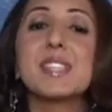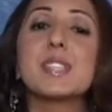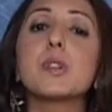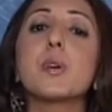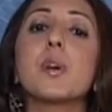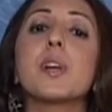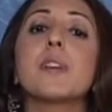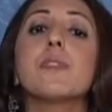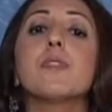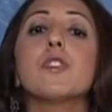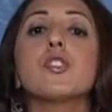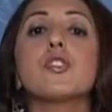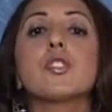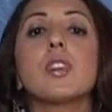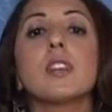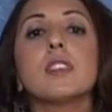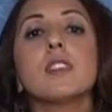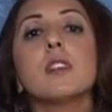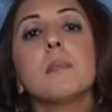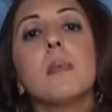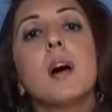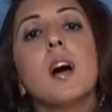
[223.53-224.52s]
So if your
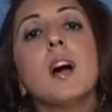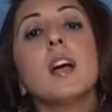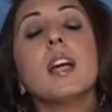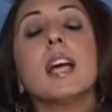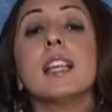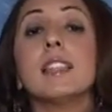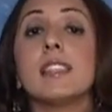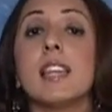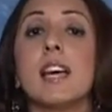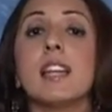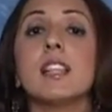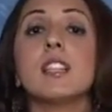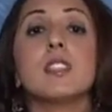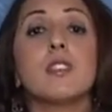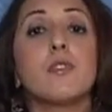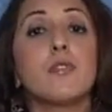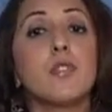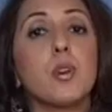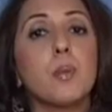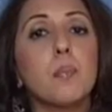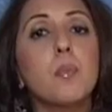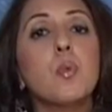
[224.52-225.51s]
Chandrama, that is
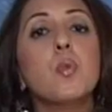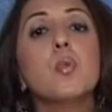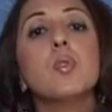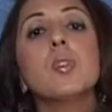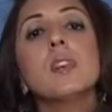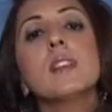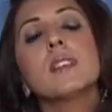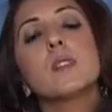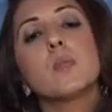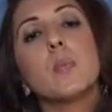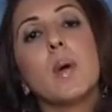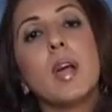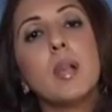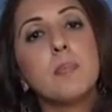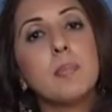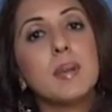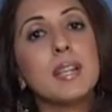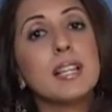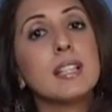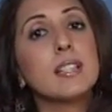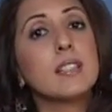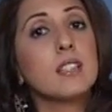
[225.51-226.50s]
if your moon is well
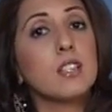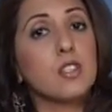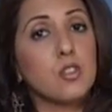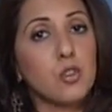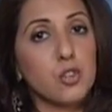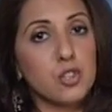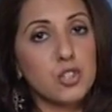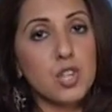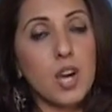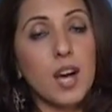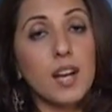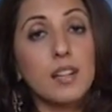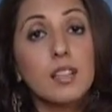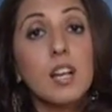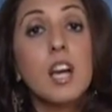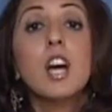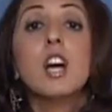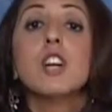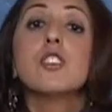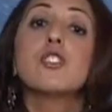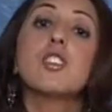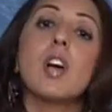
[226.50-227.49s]
placed in your chart,
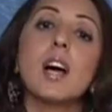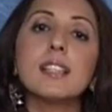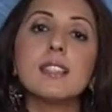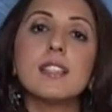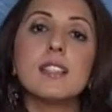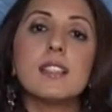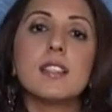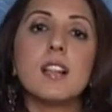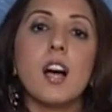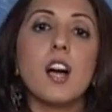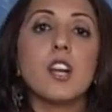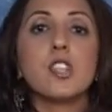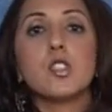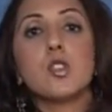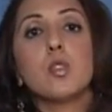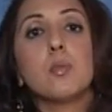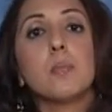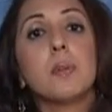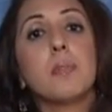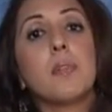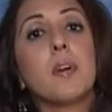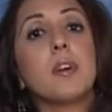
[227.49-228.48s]
chances are
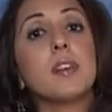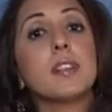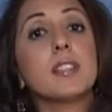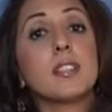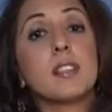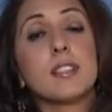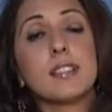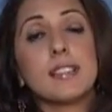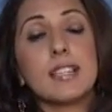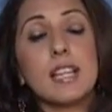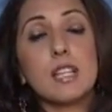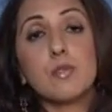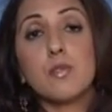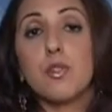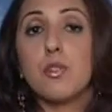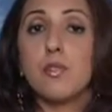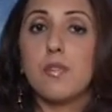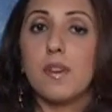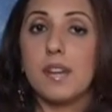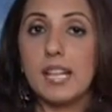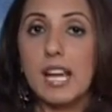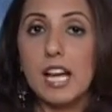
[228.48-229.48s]
you'll be very successful
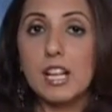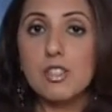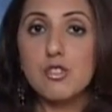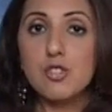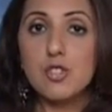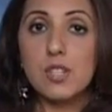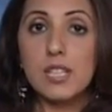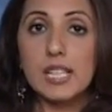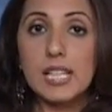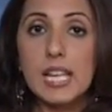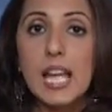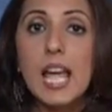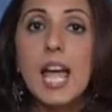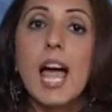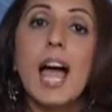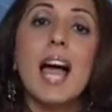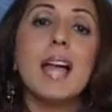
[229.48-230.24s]
financially.